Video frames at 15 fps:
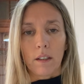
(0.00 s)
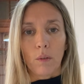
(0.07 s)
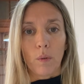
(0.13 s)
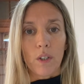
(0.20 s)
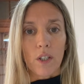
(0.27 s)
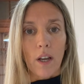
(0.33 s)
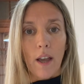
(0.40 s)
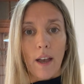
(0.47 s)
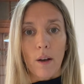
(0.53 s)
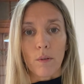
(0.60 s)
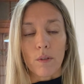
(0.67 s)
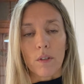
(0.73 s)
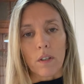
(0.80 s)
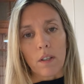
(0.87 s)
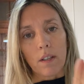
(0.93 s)
In which
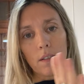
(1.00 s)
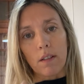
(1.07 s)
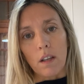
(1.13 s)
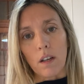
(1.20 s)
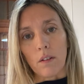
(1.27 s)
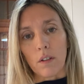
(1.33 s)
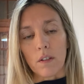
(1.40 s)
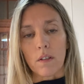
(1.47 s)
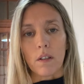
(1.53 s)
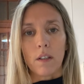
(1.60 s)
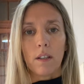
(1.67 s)
house is Aries?